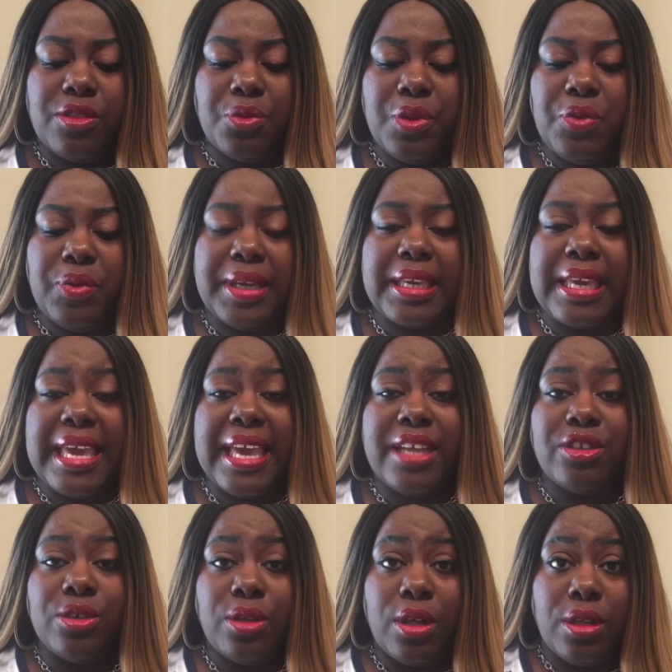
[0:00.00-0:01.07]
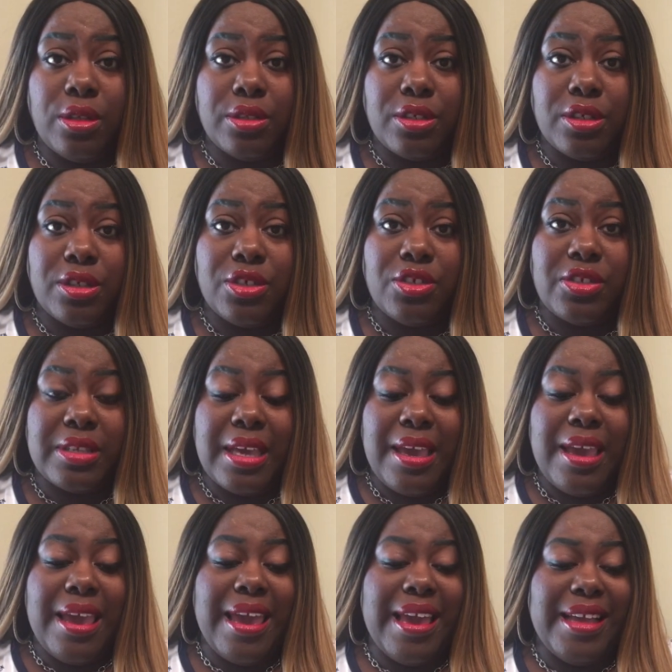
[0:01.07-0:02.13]
3-wick candle holders,
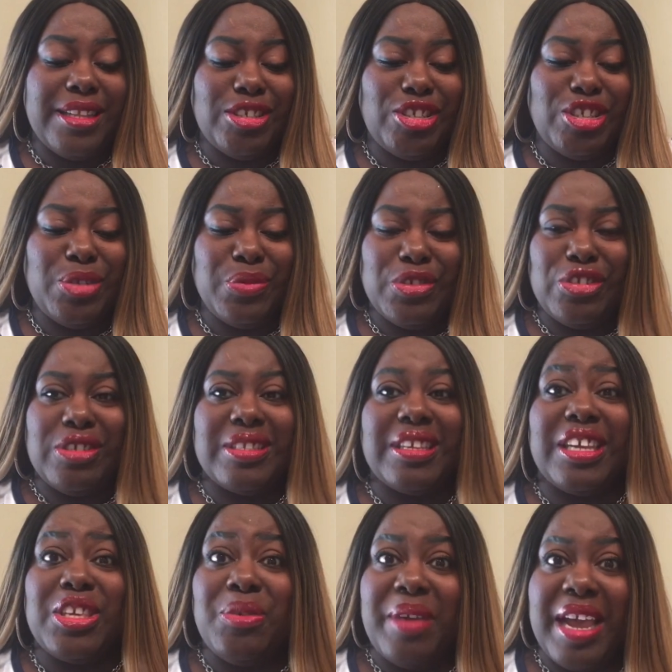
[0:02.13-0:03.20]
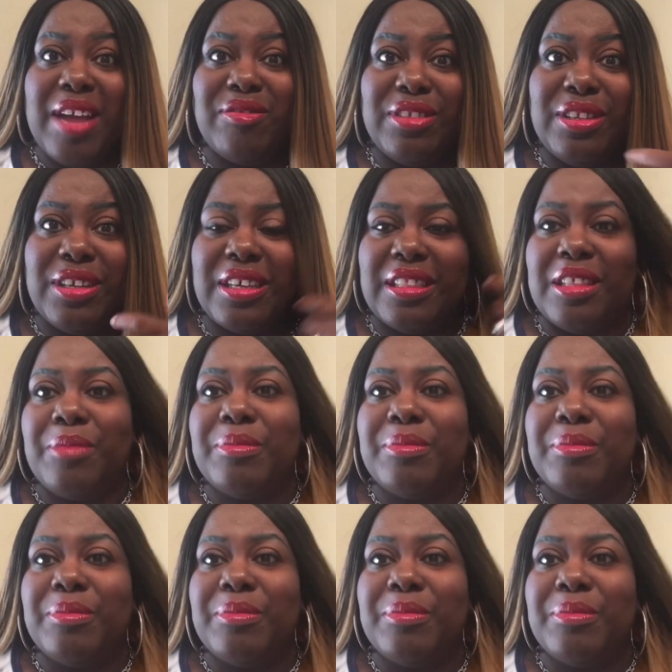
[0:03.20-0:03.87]
and she was just like, you have to look at